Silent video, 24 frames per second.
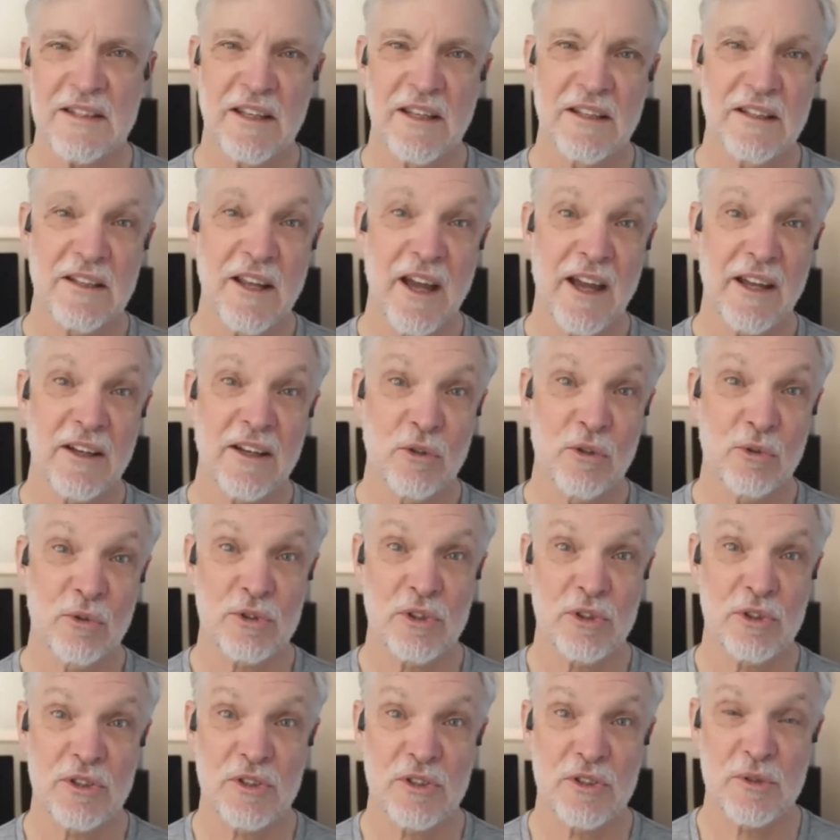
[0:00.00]
and
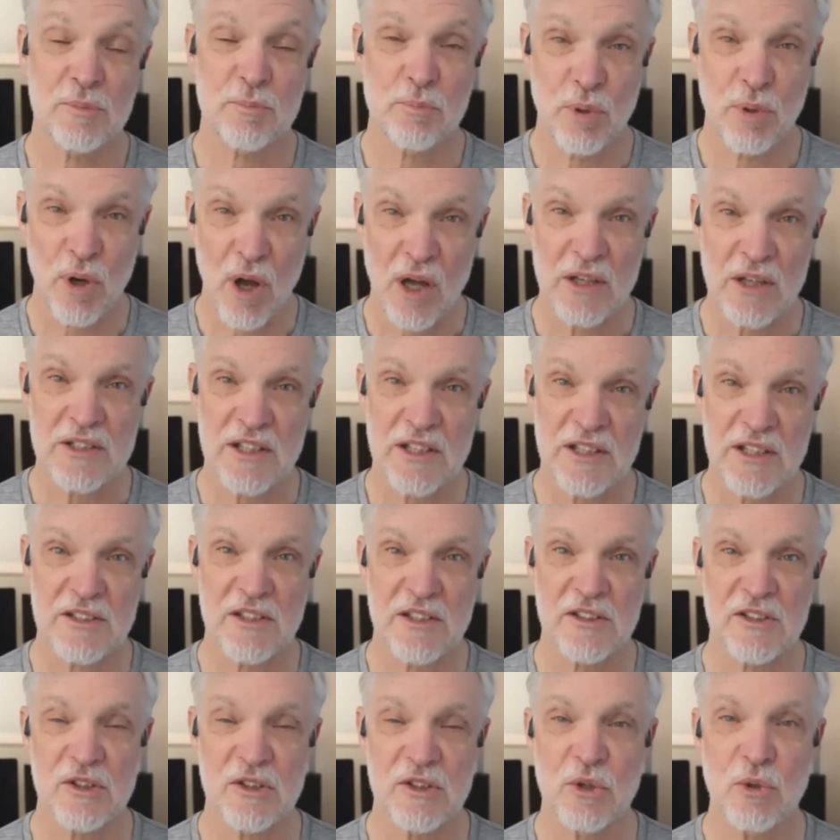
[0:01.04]
diagnosis process
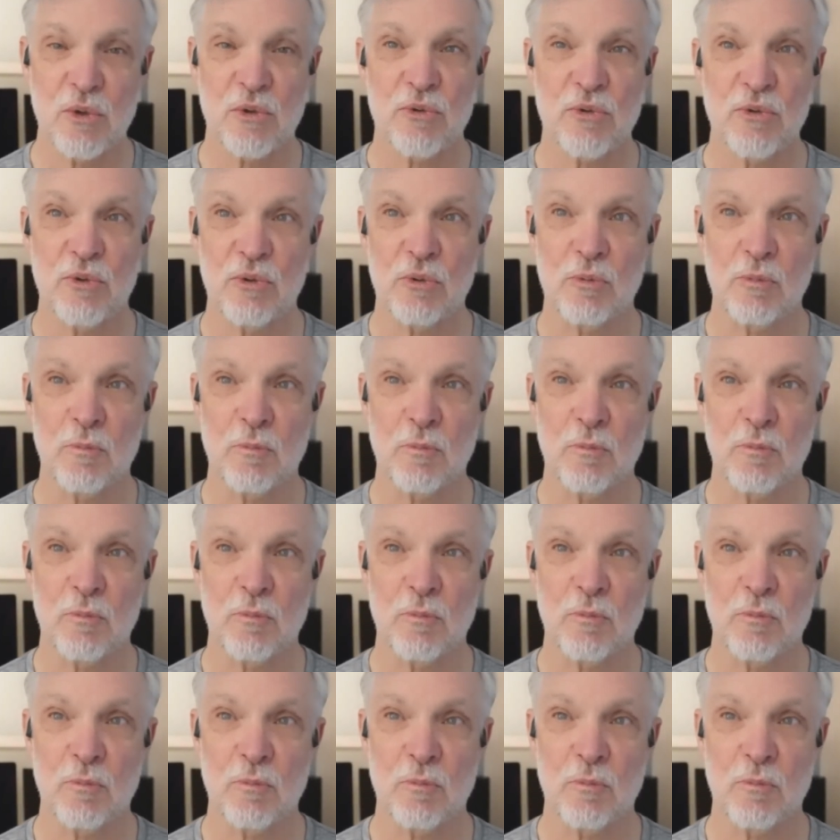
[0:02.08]
did you go through?